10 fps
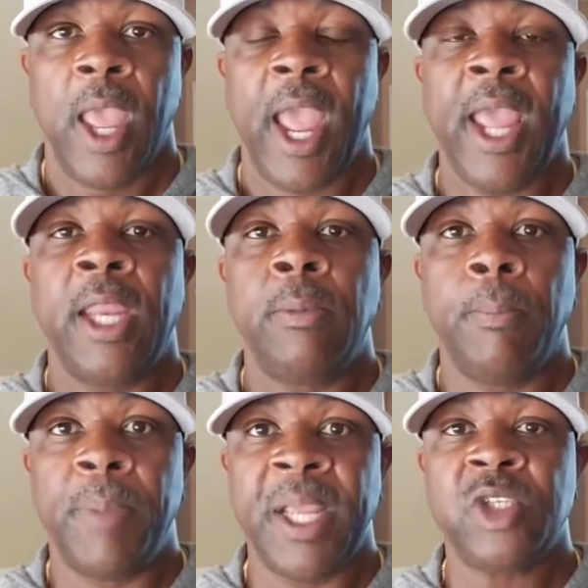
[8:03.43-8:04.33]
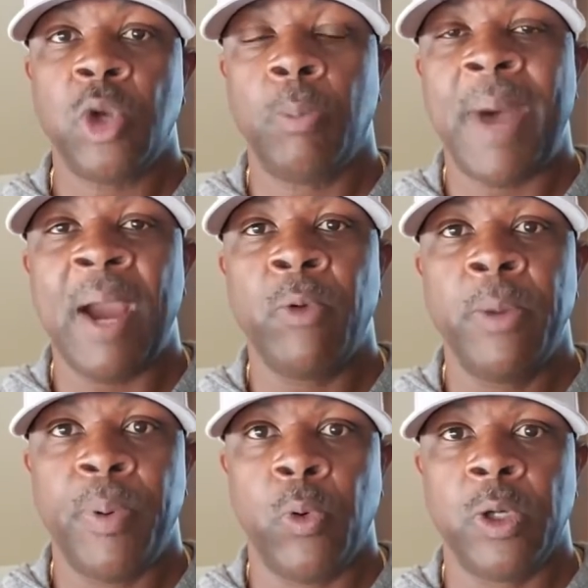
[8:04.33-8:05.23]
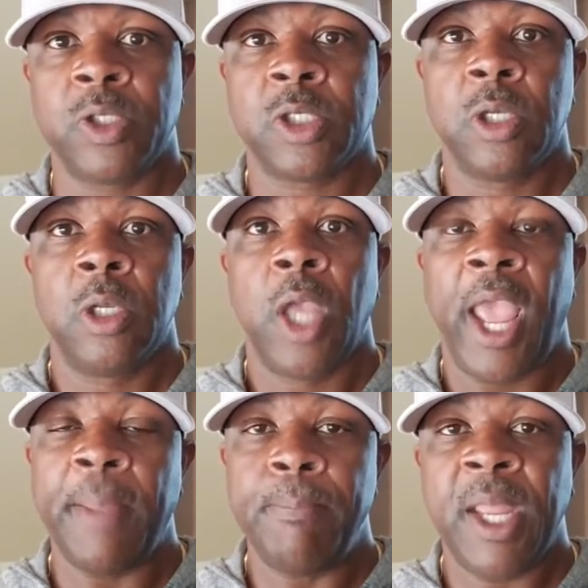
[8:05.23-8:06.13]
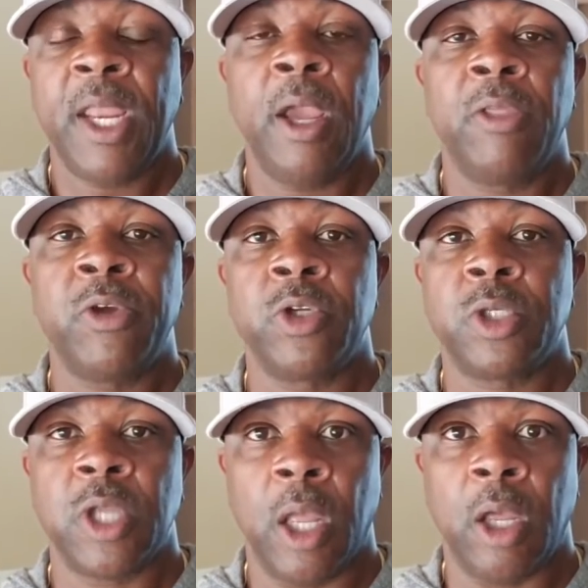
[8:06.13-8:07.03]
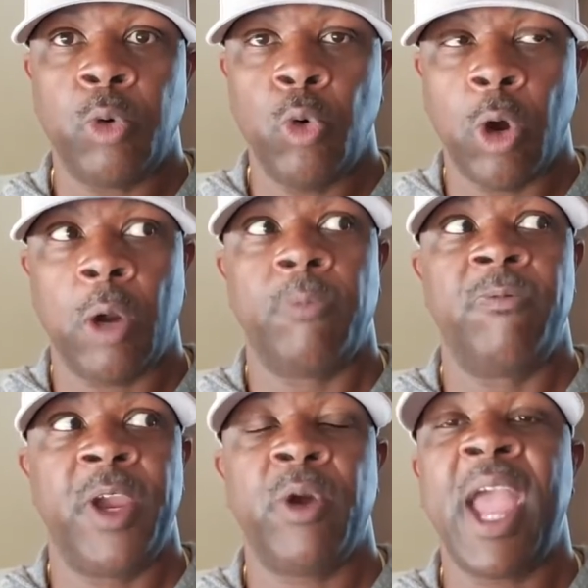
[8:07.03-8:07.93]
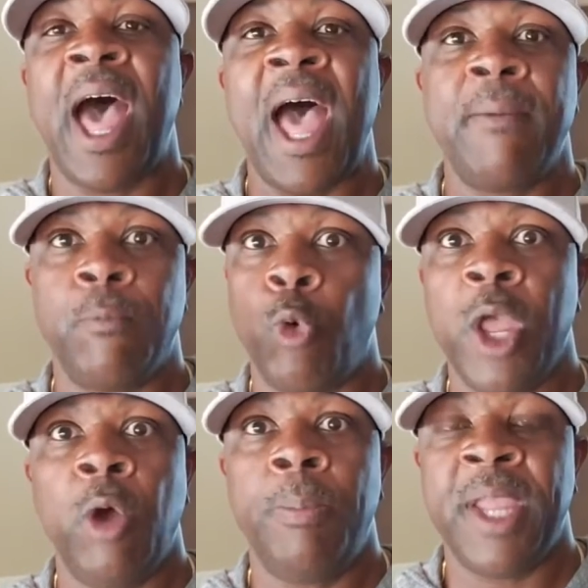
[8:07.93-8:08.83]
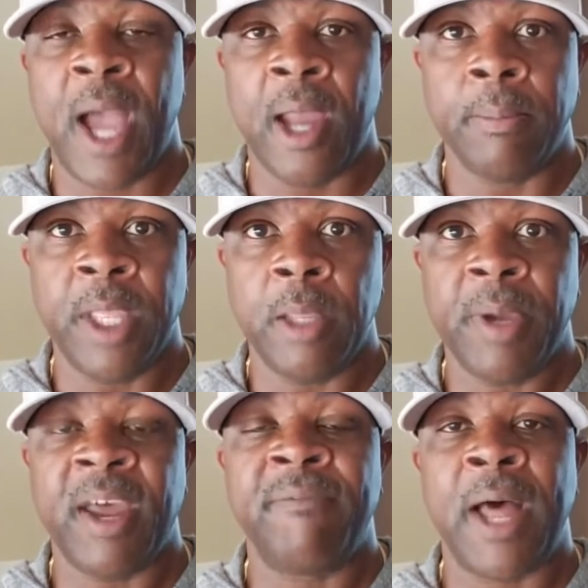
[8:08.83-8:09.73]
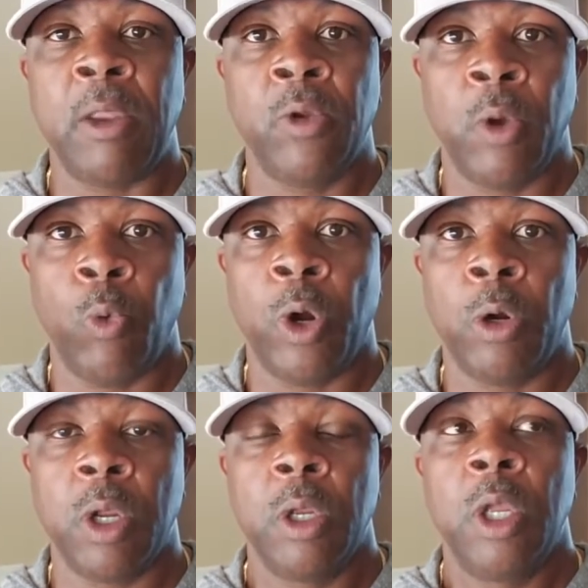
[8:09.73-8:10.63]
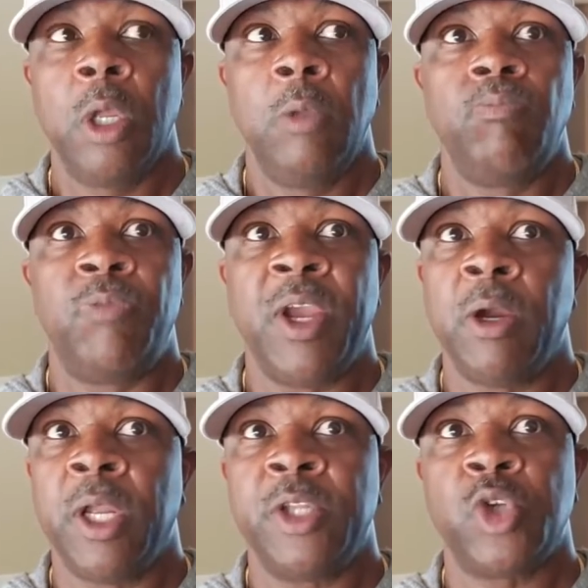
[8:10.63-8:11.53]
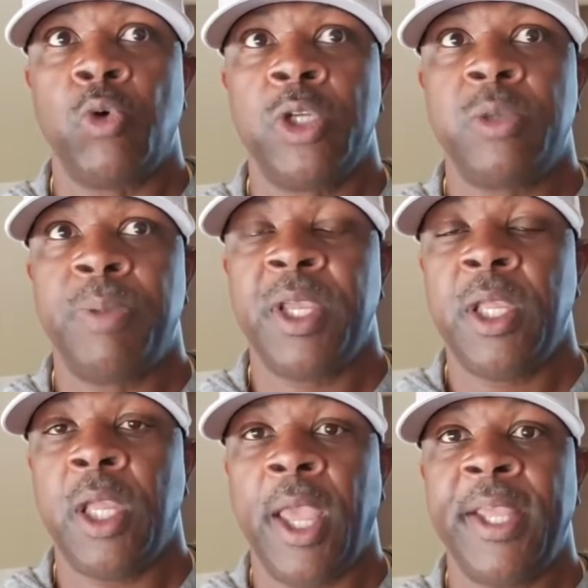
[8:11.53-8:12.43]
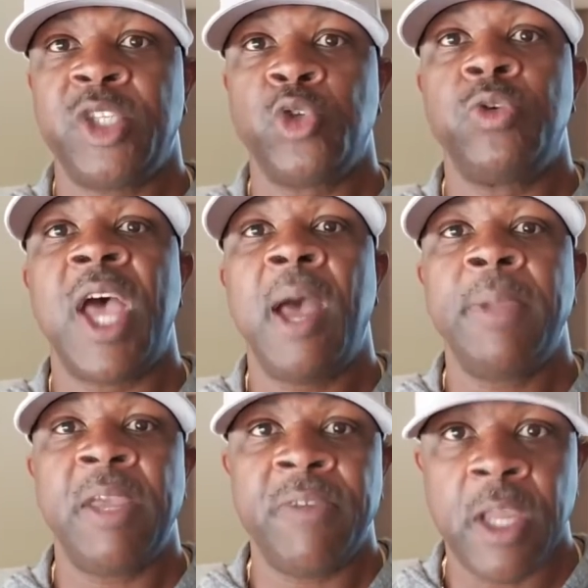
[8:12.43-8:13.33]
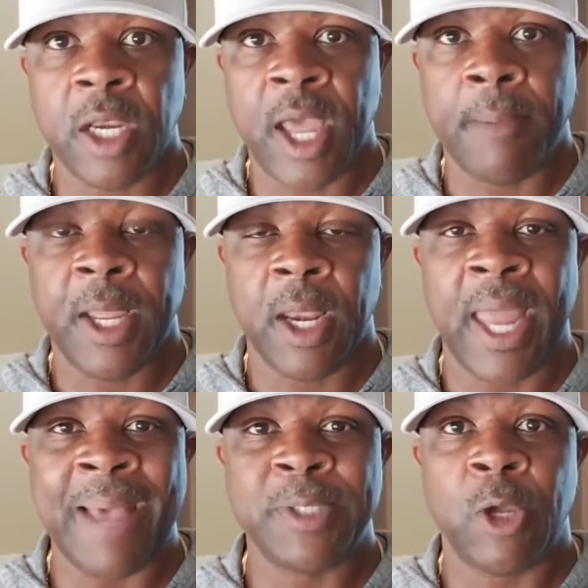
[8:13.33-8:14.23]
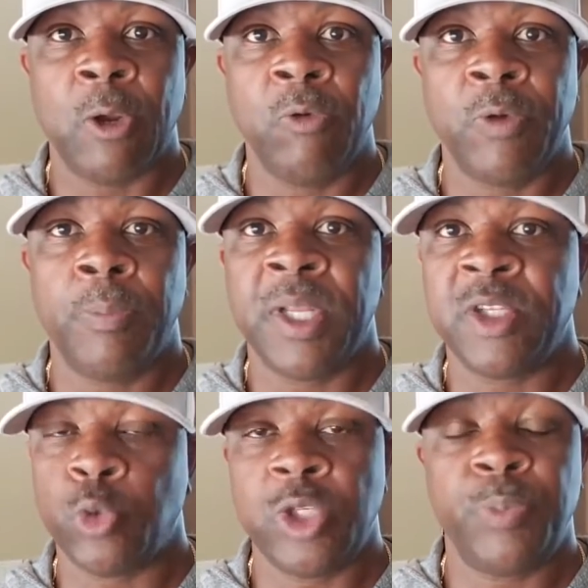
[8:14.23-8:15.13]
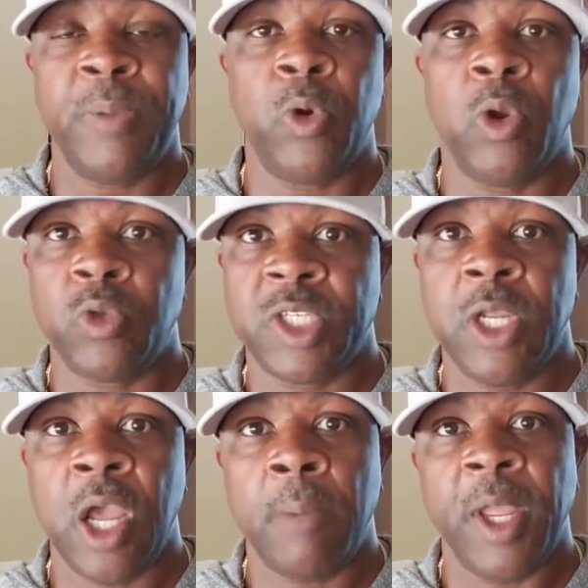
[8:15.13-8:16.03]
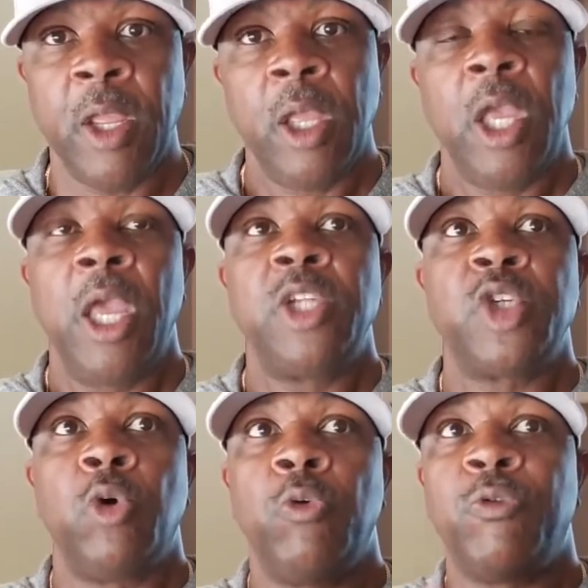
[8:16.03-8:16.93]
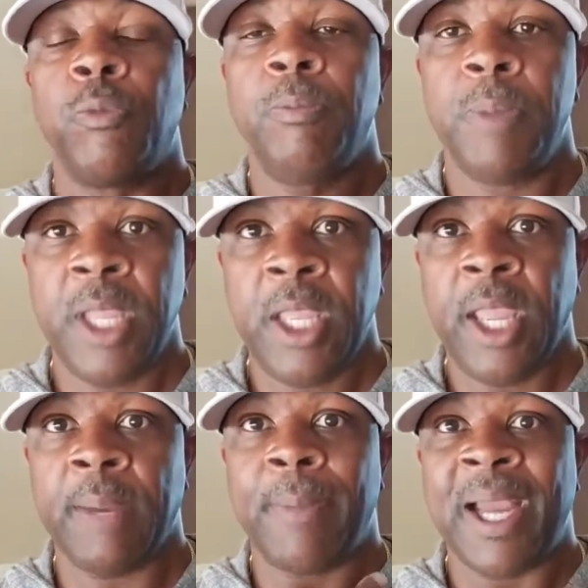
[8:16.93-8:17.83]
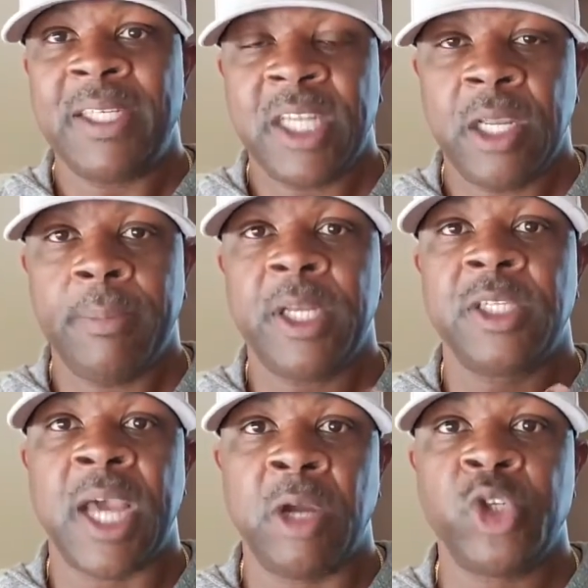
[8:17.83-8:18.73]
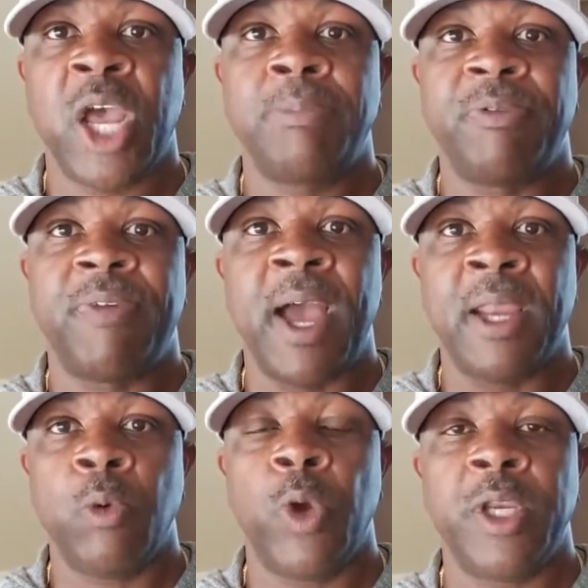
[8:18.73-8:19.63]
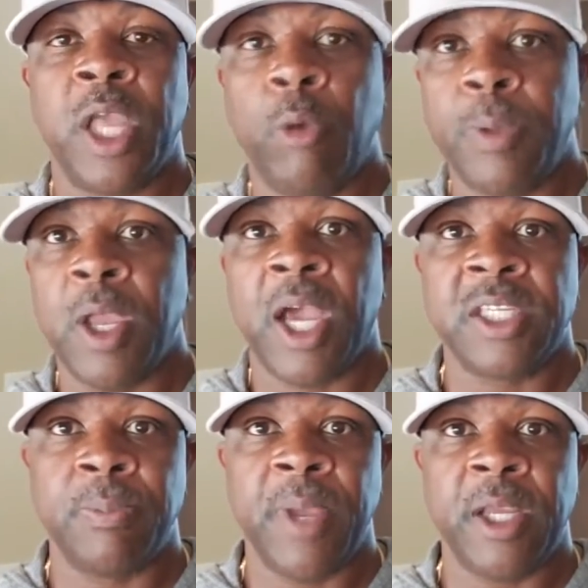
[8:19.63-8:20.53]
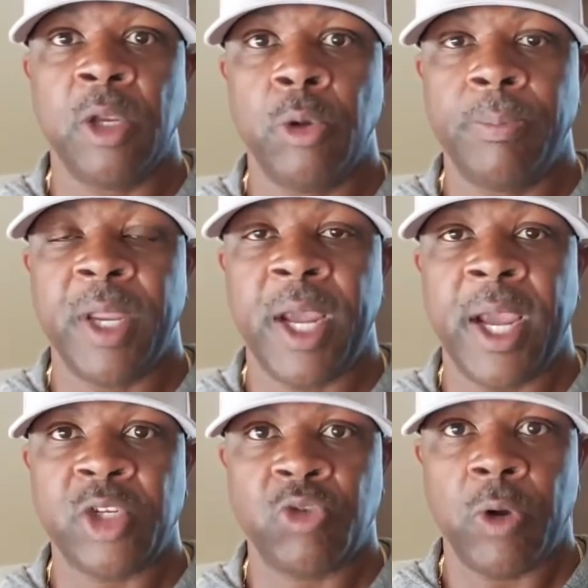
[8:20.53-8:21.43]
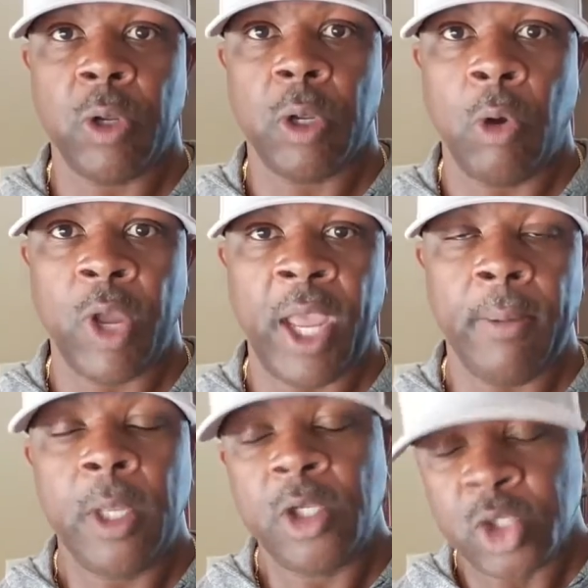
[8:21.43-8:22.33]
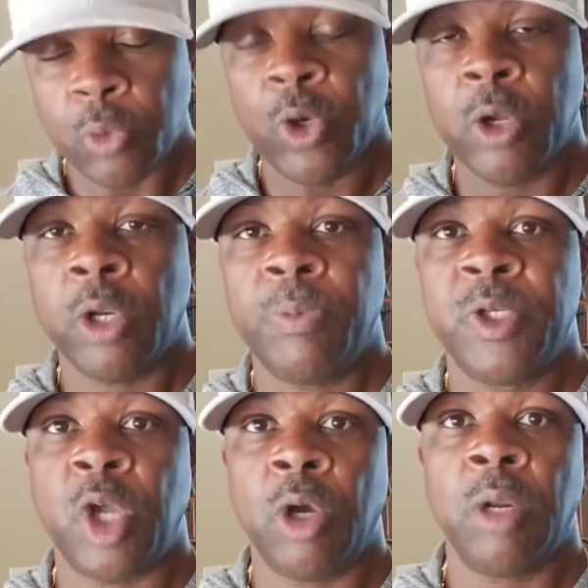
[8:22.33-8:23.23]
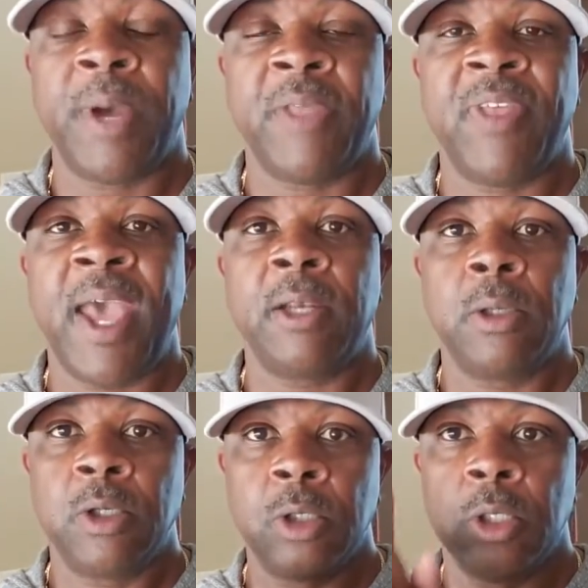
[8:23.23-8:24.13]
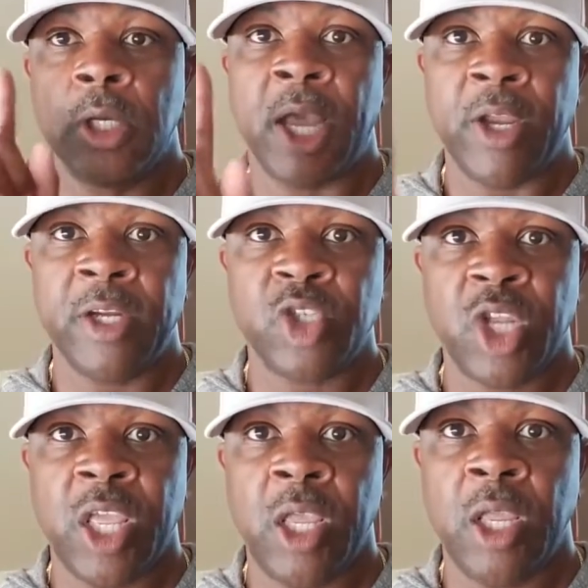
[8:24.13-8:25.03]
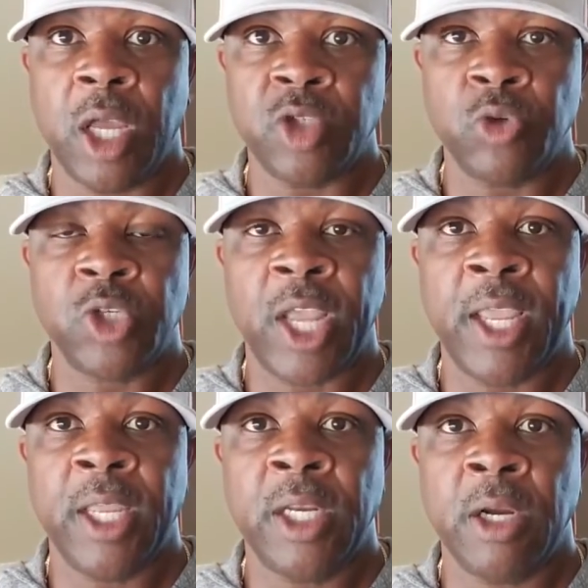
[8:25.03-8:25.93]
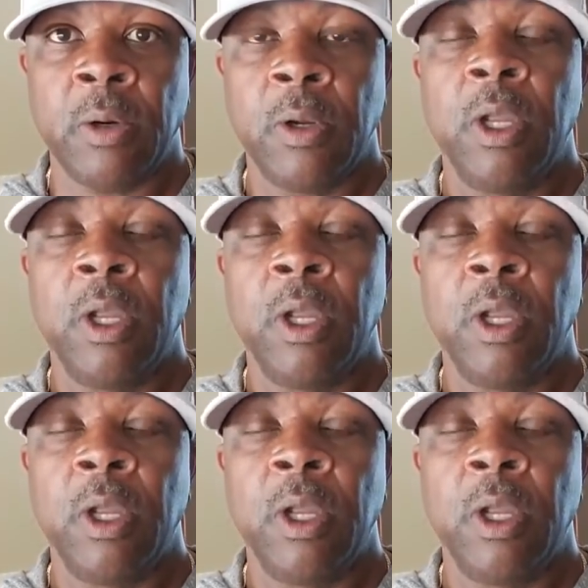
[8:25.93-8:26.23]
And based on my reports and many others who are very high, well beyond me, but I follow their work, there is going to be a tsunami of economic collapse all over the place, which people don't see coming. So for me and my team, it is our job to find a way to help you guys make a little bit extra. Okay. So we're going to be talking about that. Now, here's the key. I told you, hang in there.